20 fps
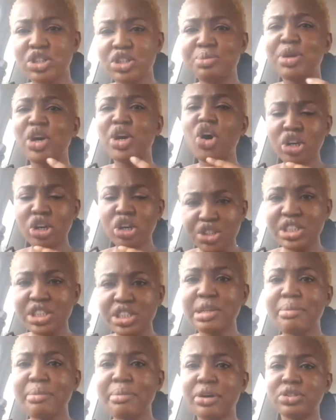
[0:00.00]
Be
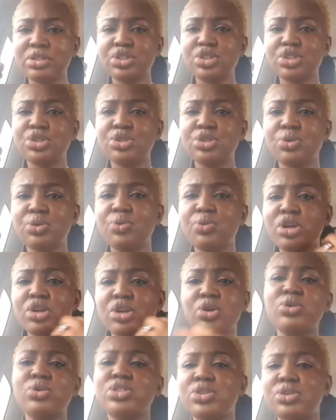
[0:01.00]
conscious about, what
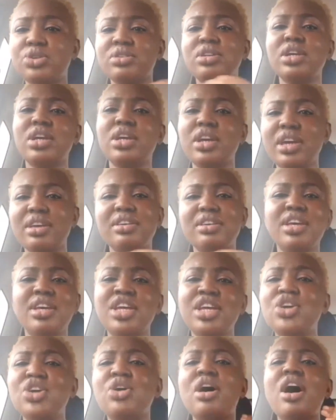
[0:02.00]
goes on
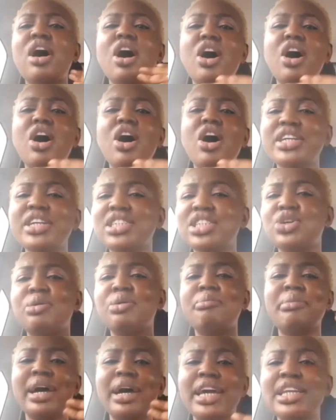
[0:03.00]
in your heart, in
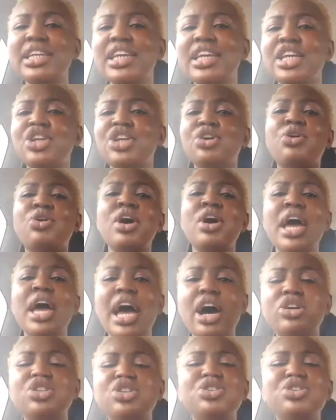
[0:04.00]
your mind, how do